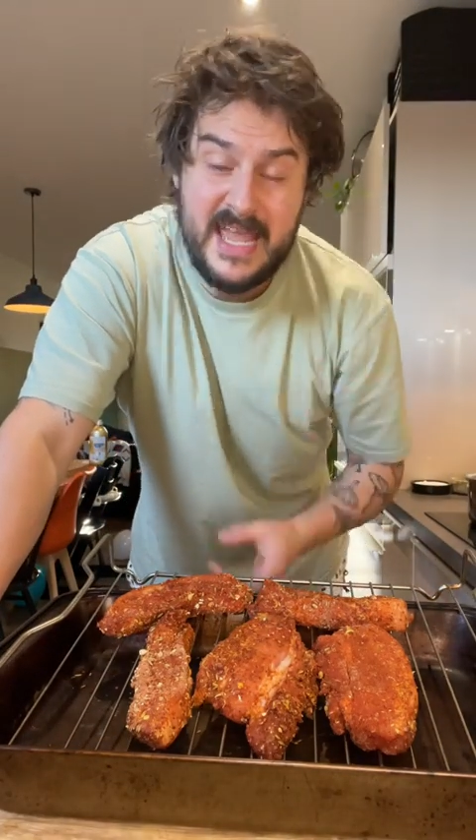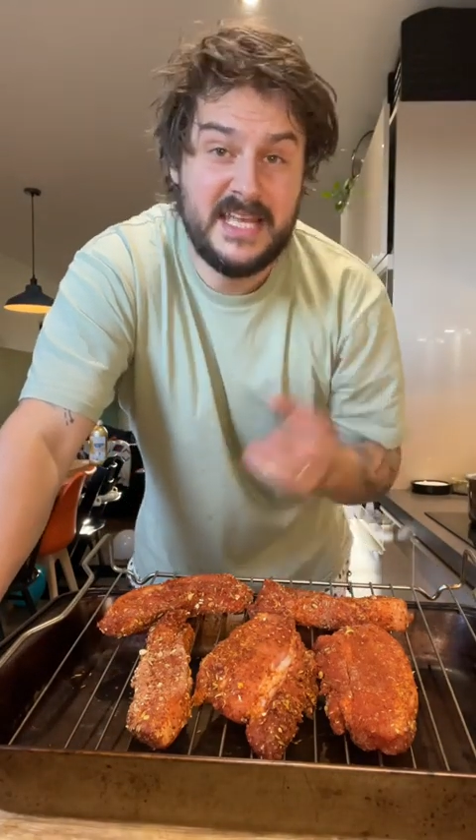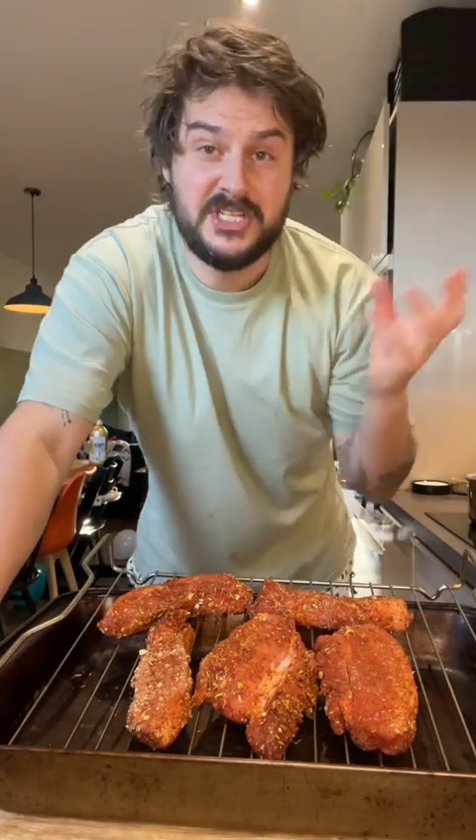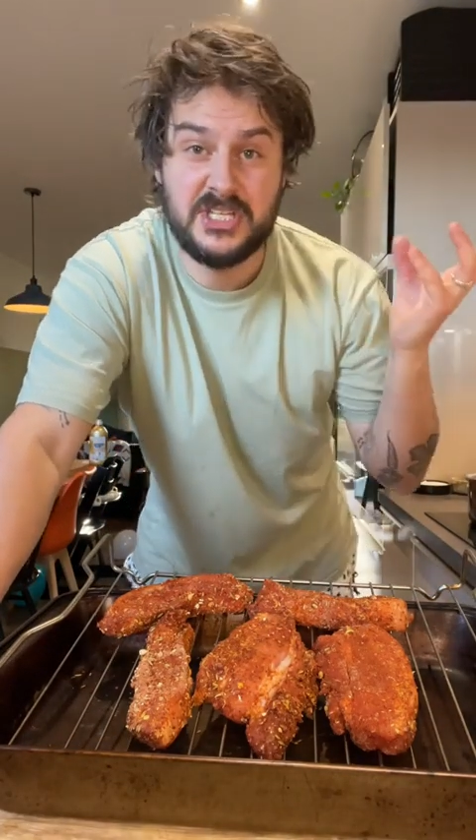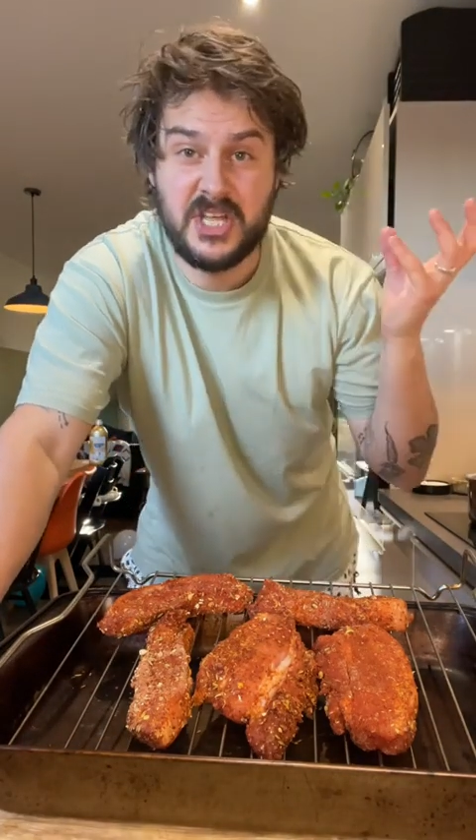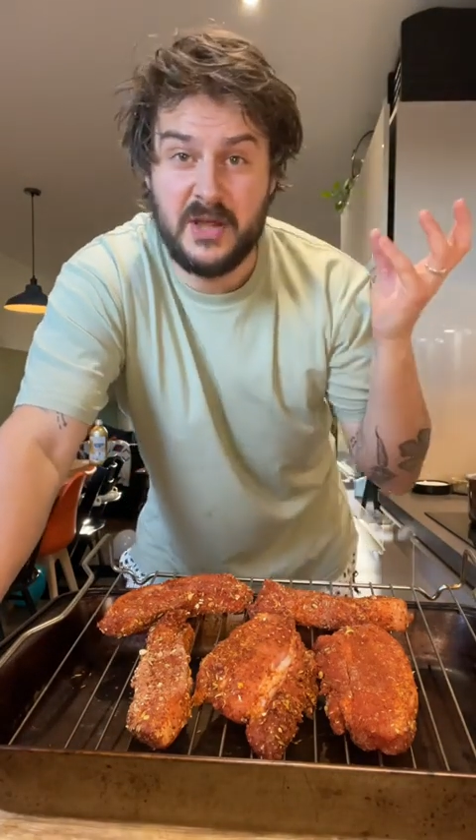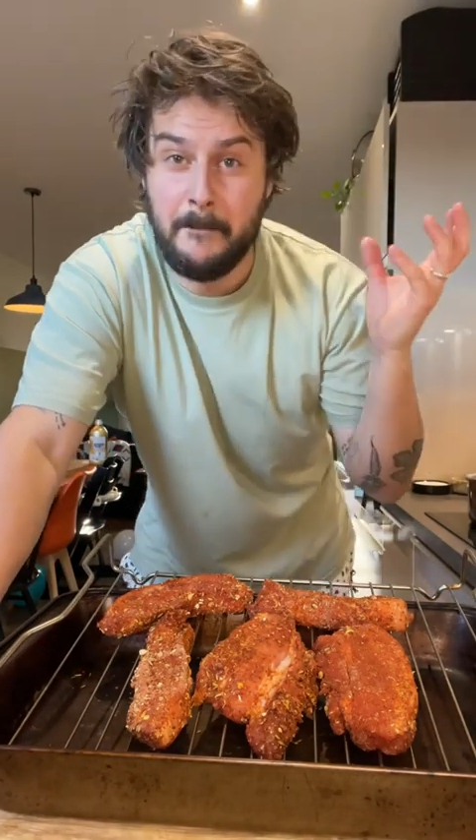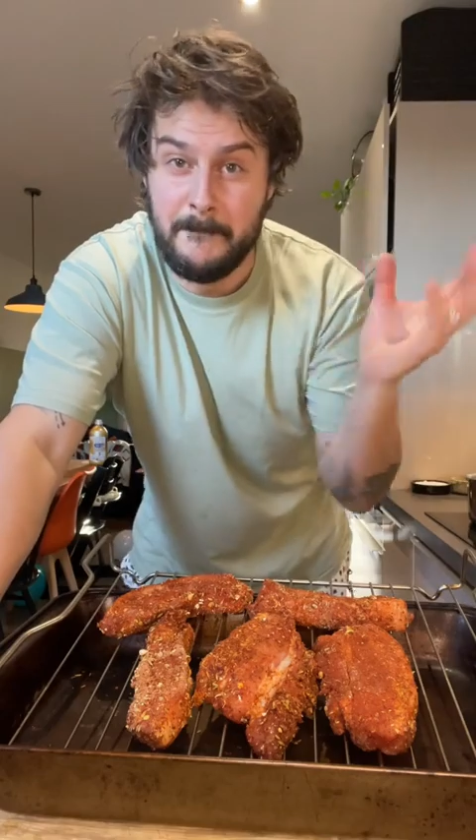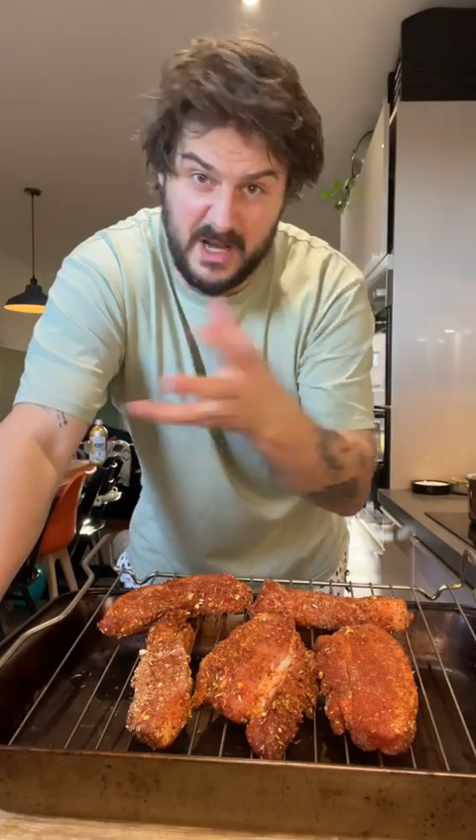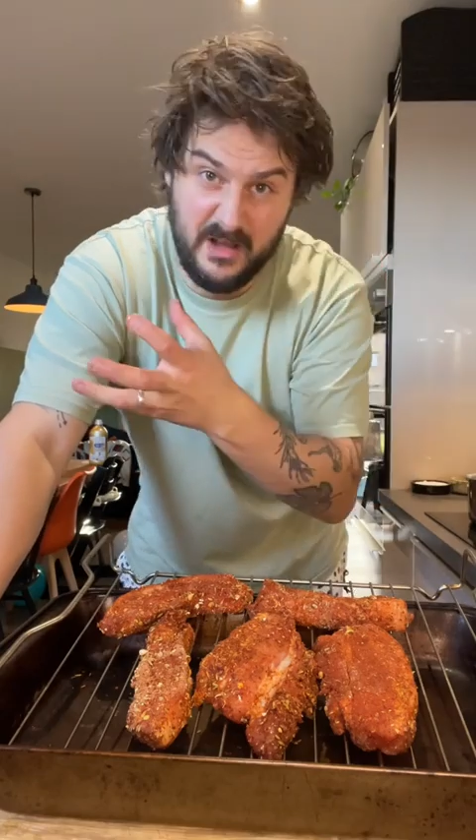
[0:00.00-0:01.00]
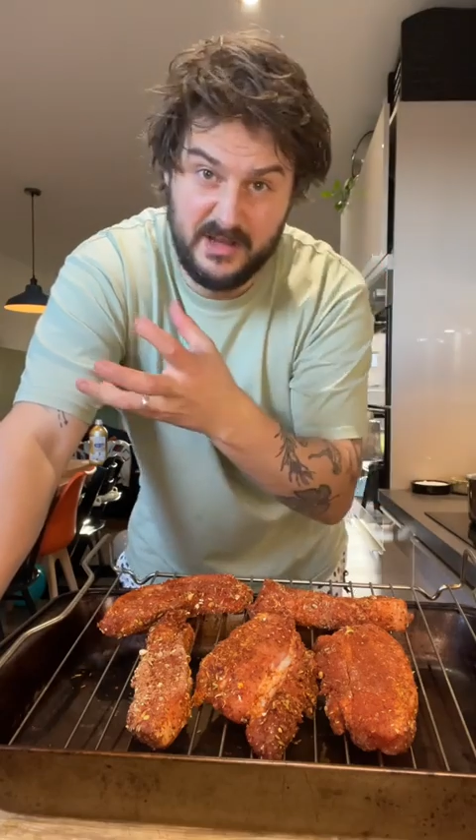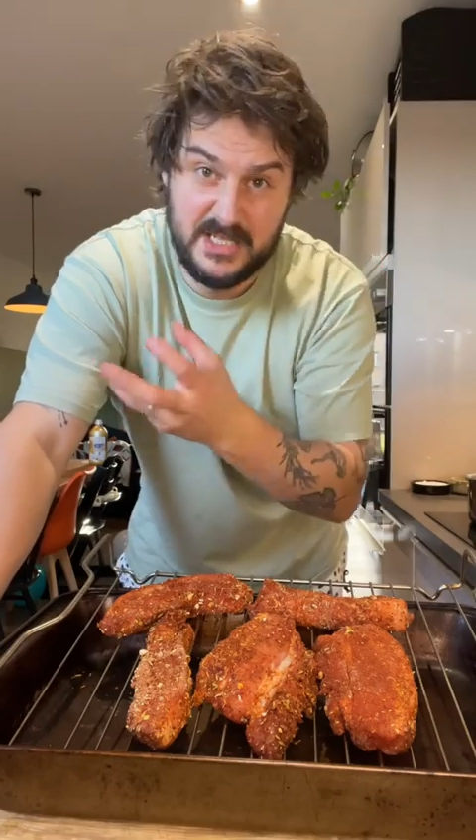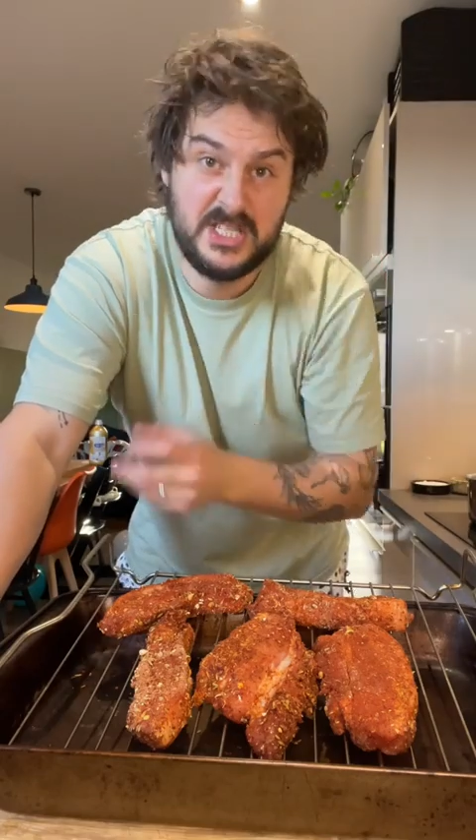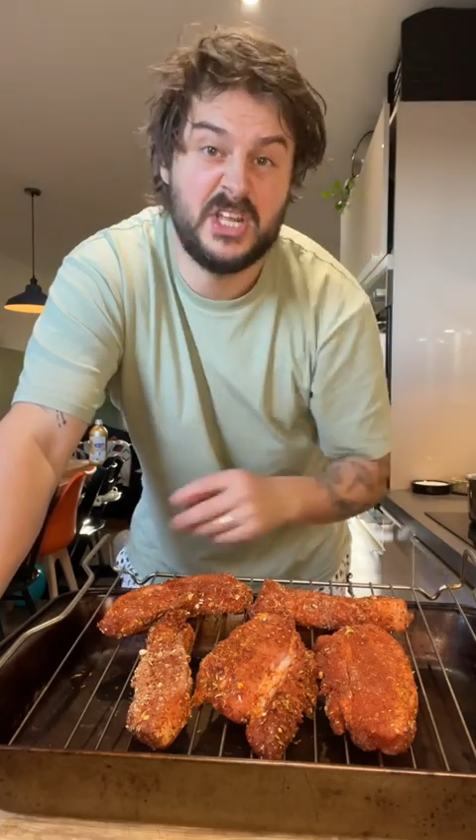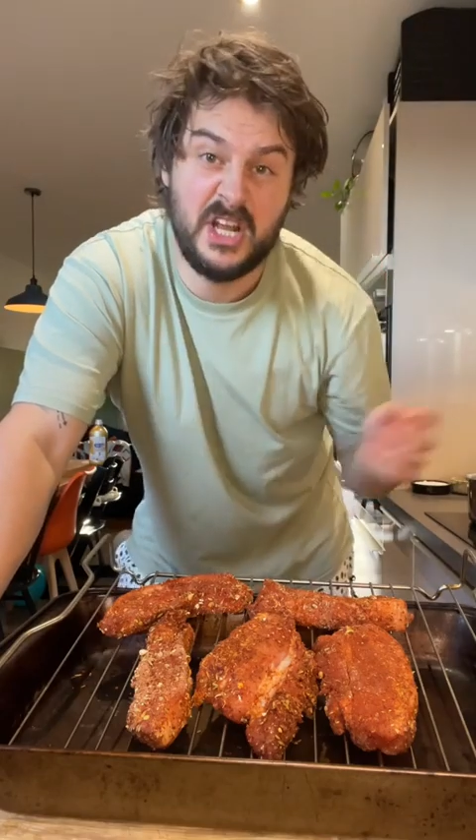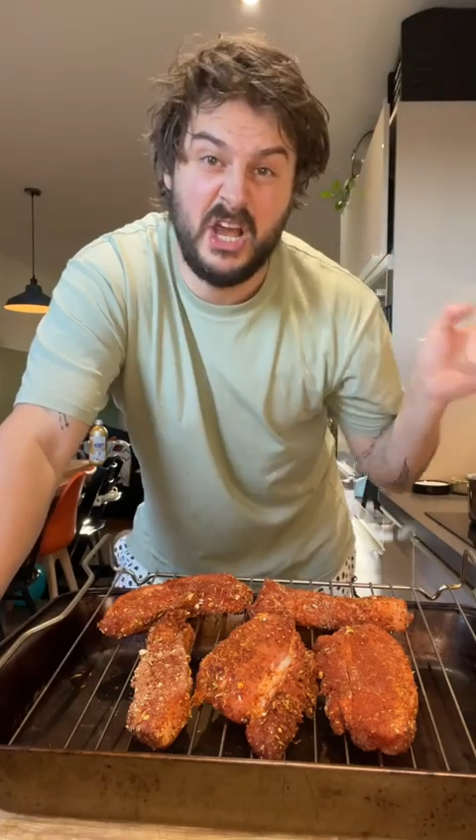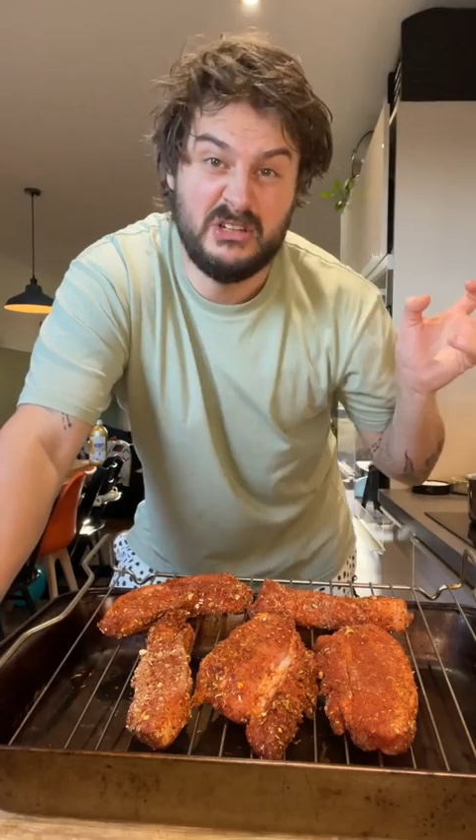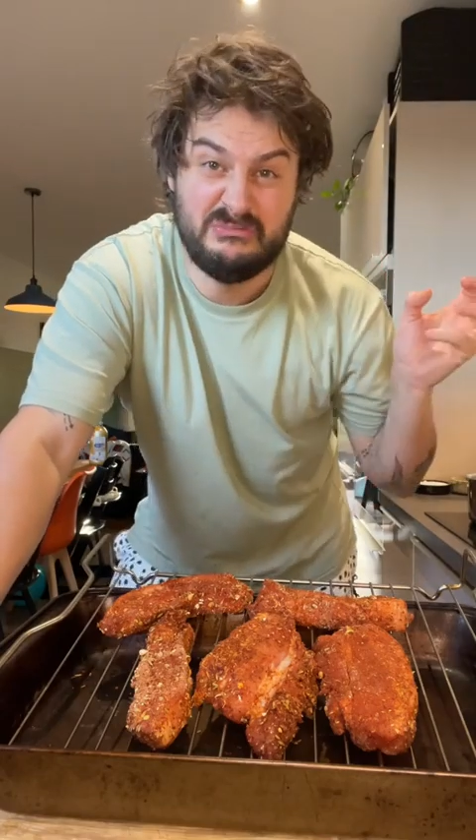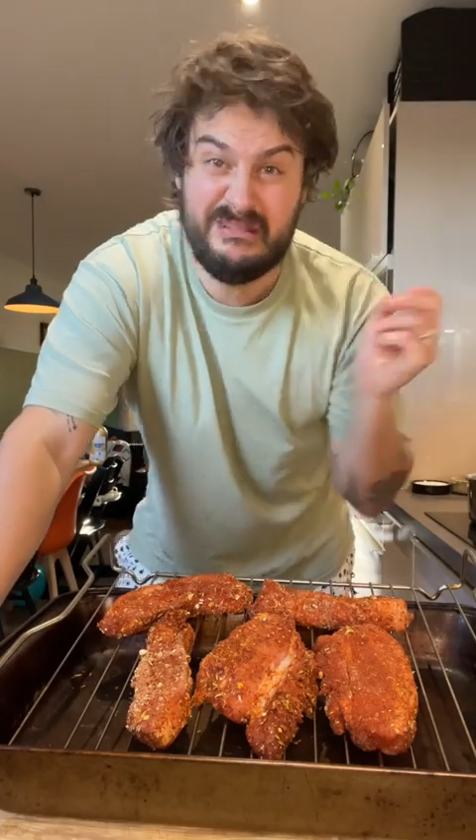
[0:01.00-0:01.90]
It's just going to burn. It's just going to go.